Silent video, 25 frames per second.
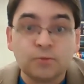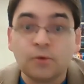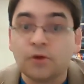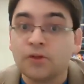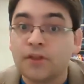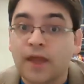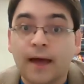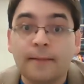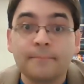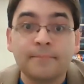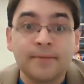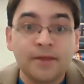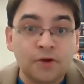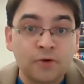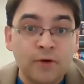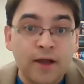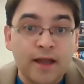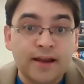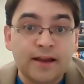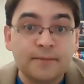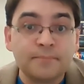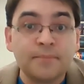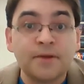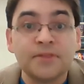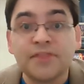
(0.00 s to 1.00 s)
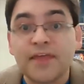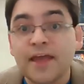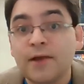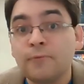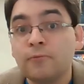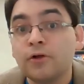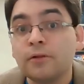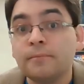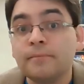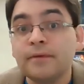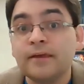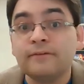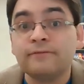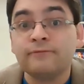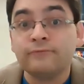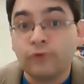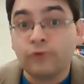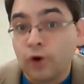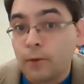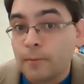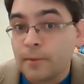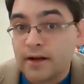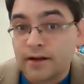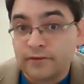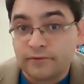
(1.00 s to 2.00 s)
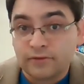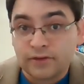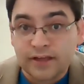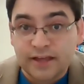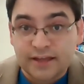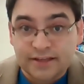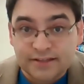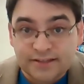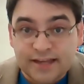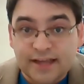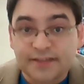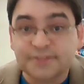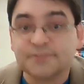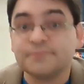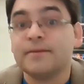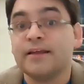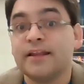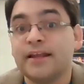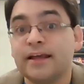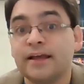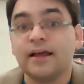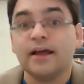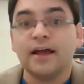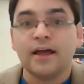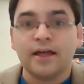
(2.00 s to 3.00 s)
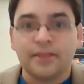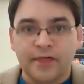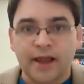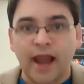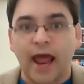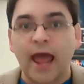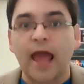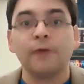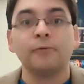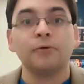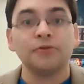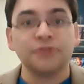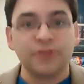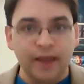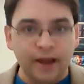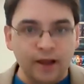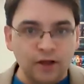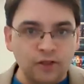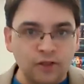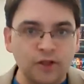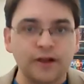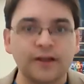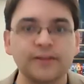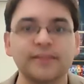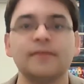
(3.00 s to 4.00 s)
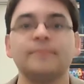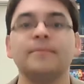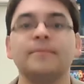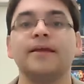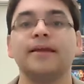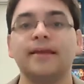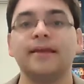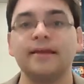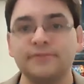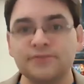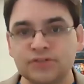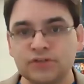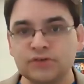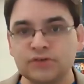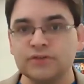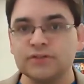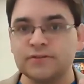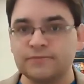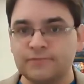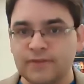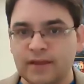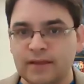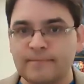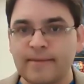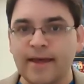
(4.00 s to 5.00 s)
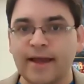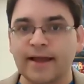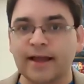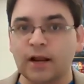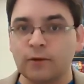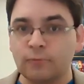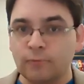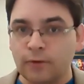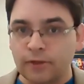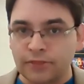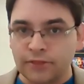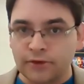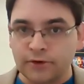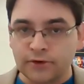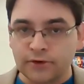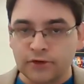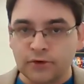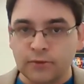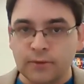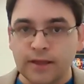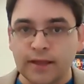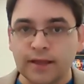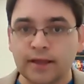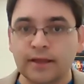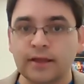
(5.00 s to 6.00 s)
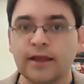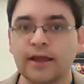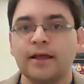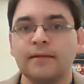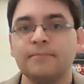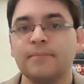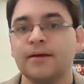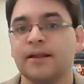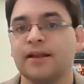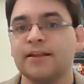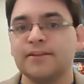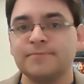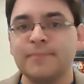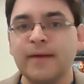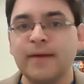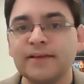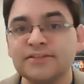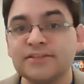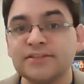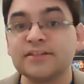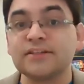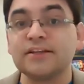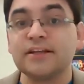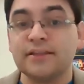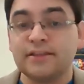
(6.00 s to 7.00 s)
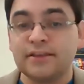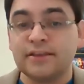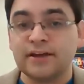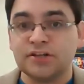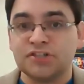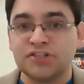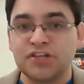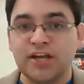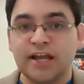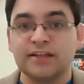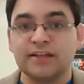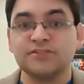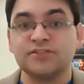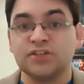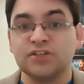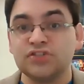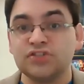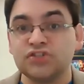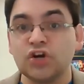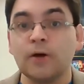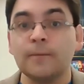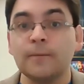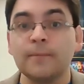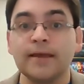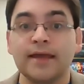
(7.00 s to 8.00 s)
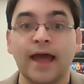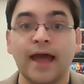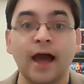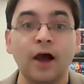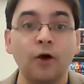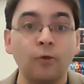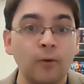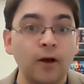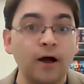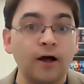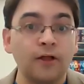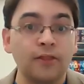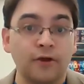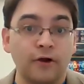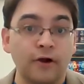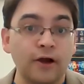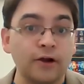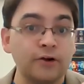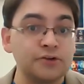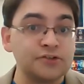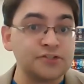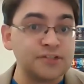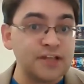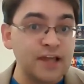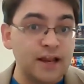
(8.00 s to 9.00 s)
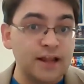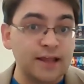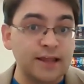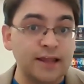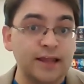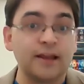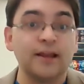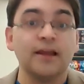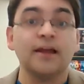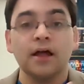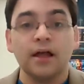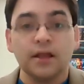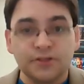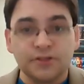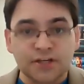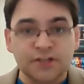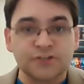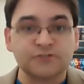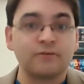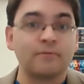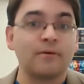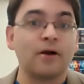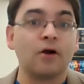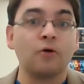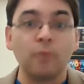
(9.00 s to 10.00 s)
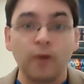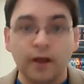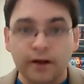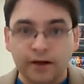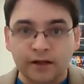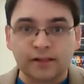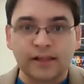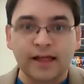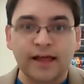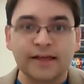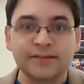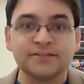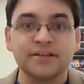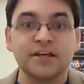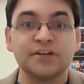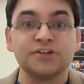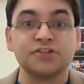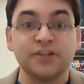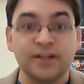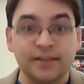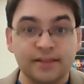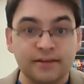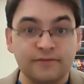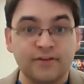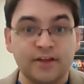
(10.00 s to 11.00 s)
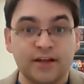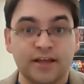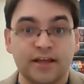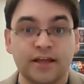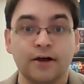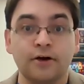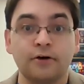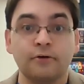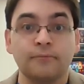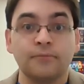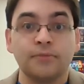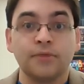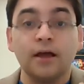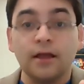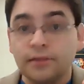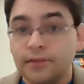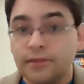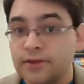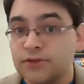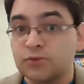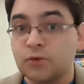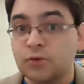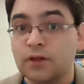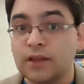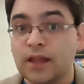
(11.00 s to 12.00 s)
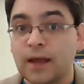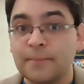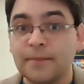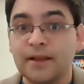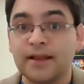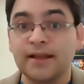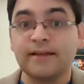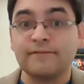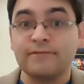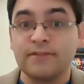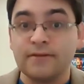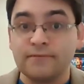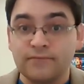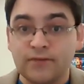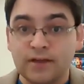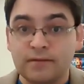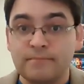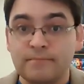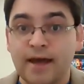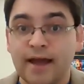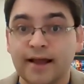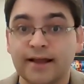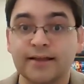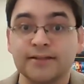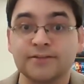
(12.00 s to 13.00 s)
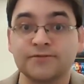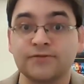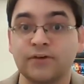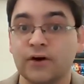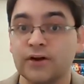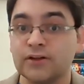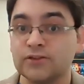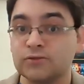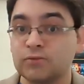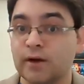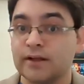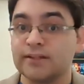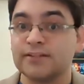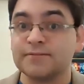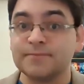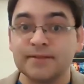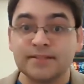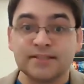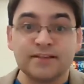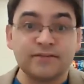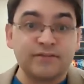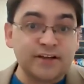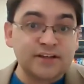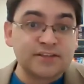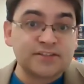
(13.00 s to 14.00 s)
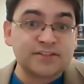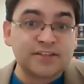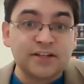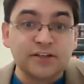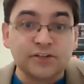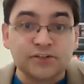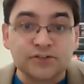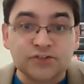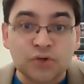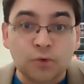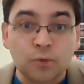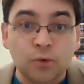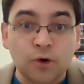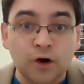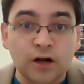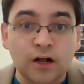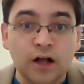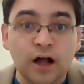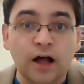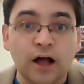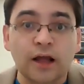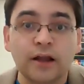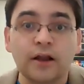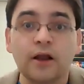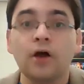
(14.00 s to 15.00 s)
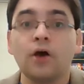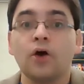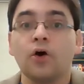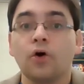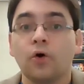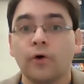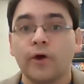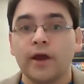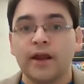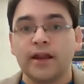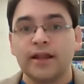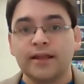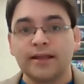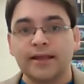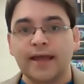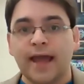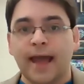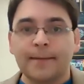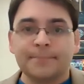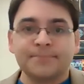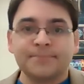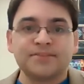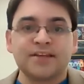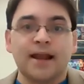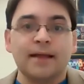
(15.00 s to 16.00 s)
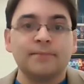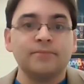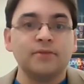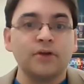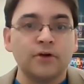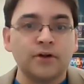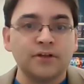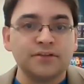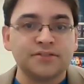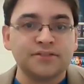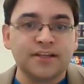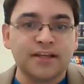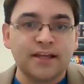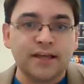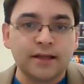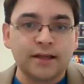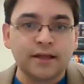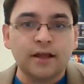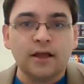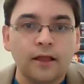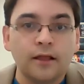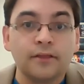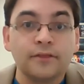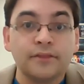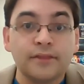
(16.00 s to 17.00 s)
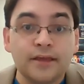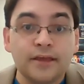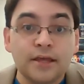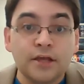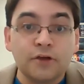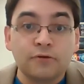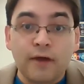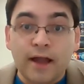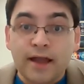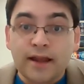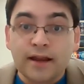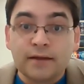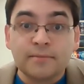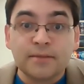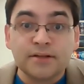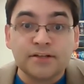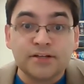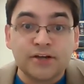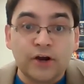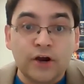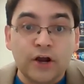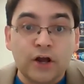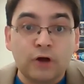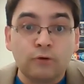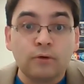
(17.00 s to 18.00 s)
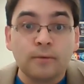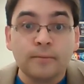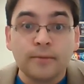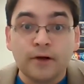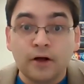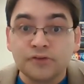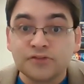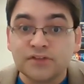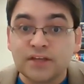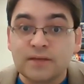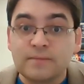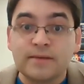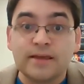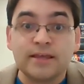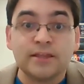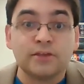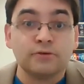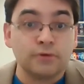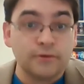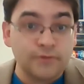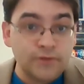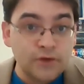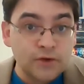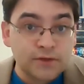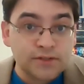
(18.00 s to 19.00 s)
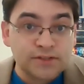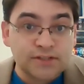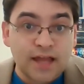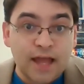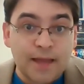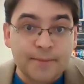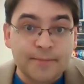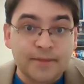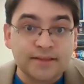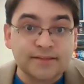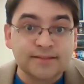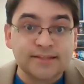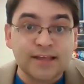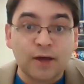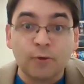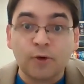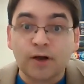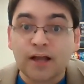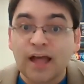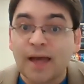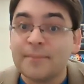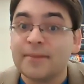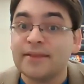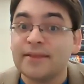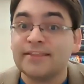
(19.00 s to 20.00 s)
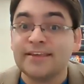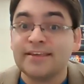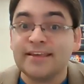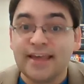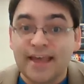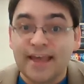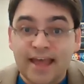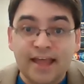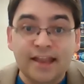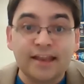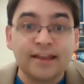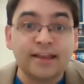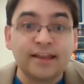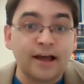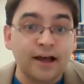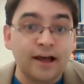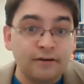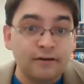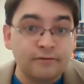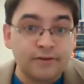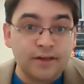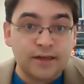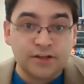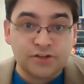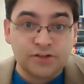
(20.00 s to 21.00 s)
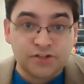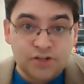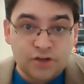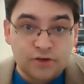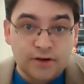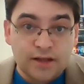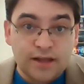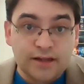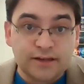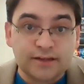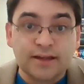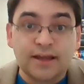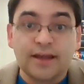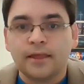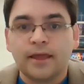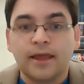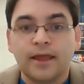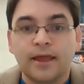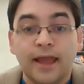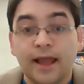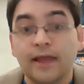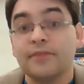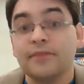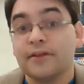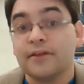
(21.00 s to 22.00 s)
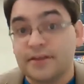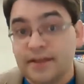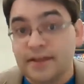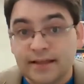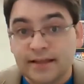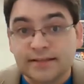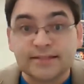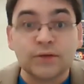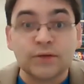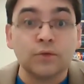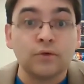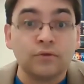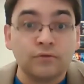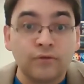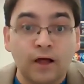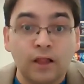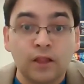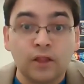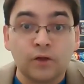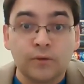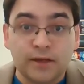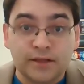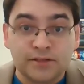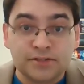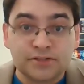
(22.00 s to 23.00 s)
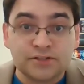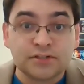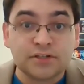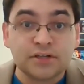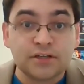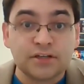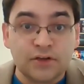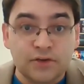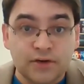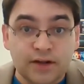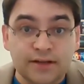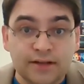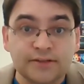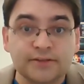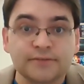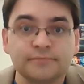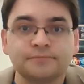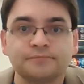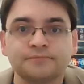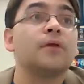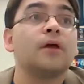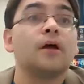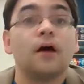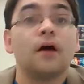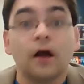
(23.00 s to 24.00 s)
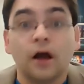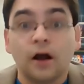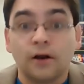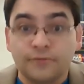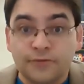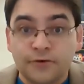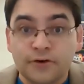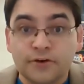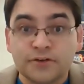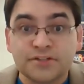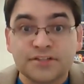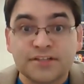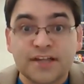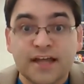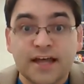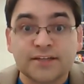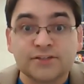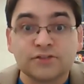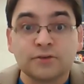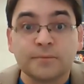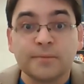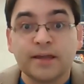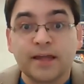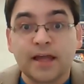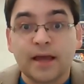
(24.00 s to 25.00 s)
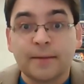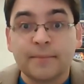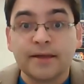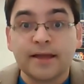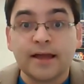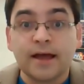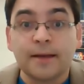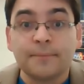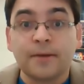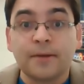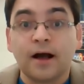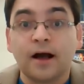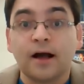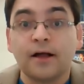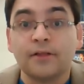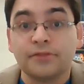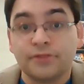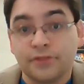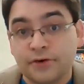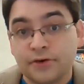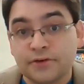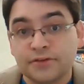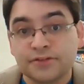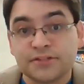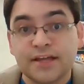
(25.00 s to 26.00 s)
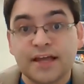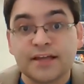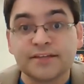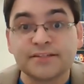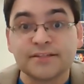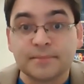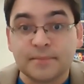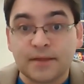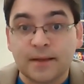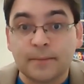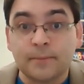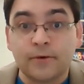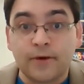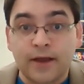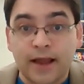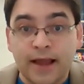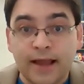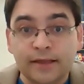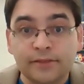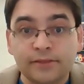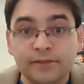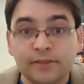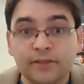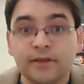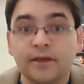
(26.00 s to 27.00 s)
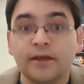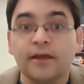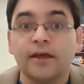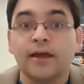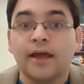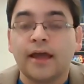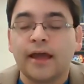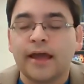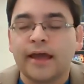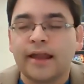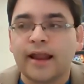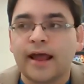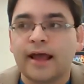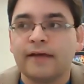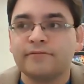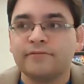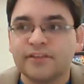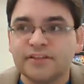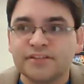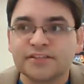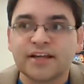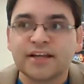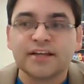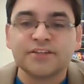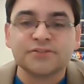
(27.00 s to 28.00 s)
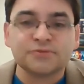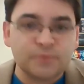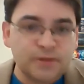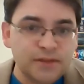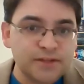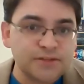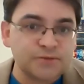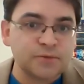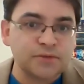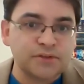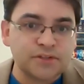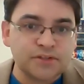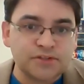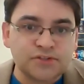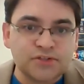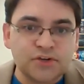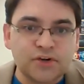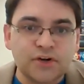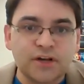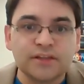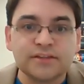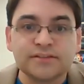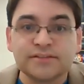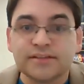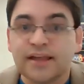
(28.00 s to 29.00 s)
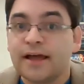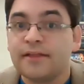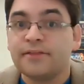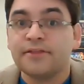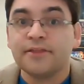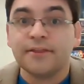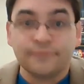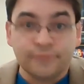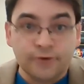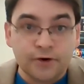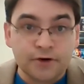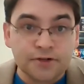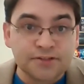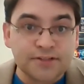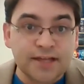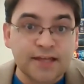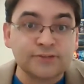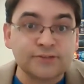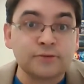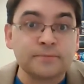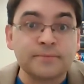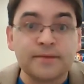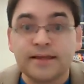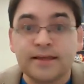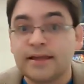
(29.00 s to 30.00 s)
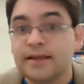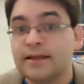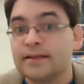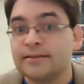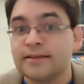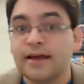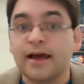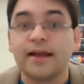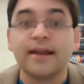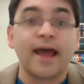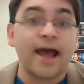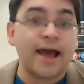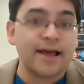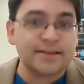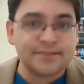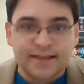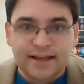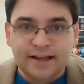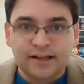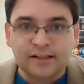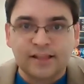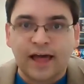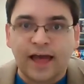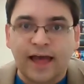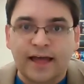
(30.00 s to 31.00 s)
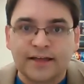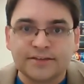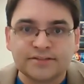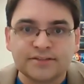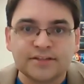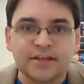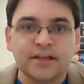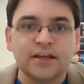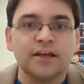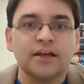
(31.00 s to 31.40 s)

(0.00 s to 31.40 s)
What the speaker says: will not be graded, but they will be formatively assessed, meaning that I will take a look at them and give students feedback on what they're doing. But it's basically their chance to show me how well they're understanding it just from our one class session in the video. This will allow me to give them feedback as far as what specific skills to work on or any gaps that I'm noticing. The graded material will mostly be the review assignments that will come at the end of each unit and the tests that will follow each unit. Our first test will be coming up on Thursday, September 8th, and I've discussed this with the students that the first test will be done as a class.